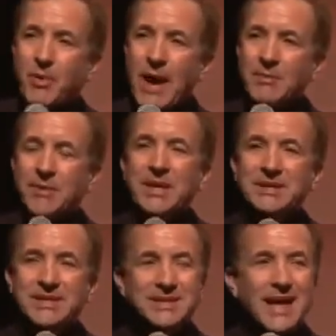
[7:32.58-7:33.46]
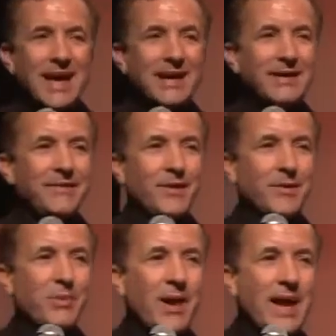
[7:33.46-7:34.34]
The problem is that if
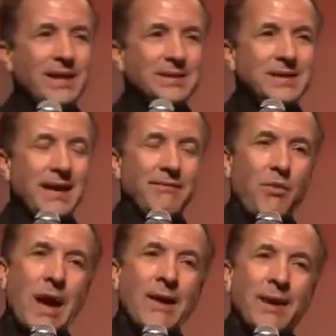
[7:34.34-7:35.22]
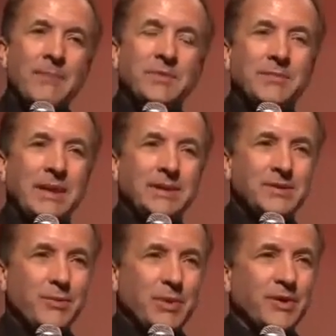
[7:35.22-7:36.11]
your brain is kind of wired up to be
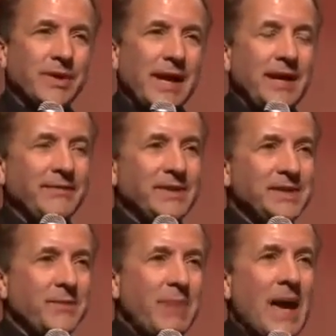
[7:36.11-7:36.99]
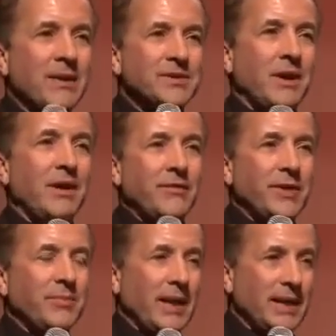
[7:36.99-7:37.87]
super creative and see patterns all
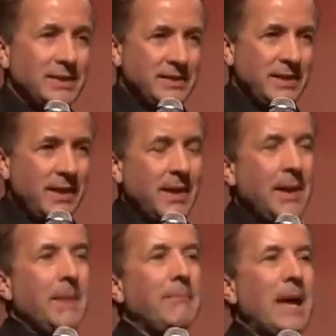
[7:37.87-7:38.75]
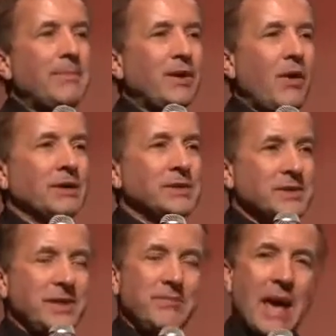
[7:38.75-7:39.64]
over the place, maybe you
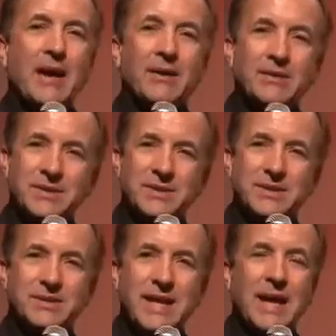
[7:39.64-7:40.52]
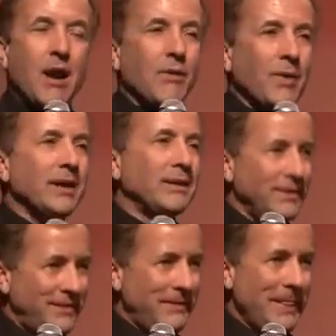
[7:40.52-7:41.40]
also see patterns that aren't
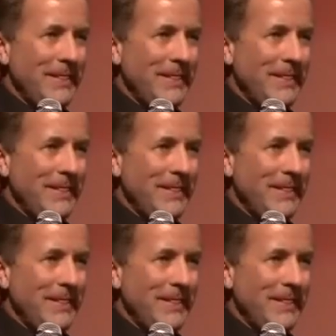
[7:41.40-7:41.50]
real.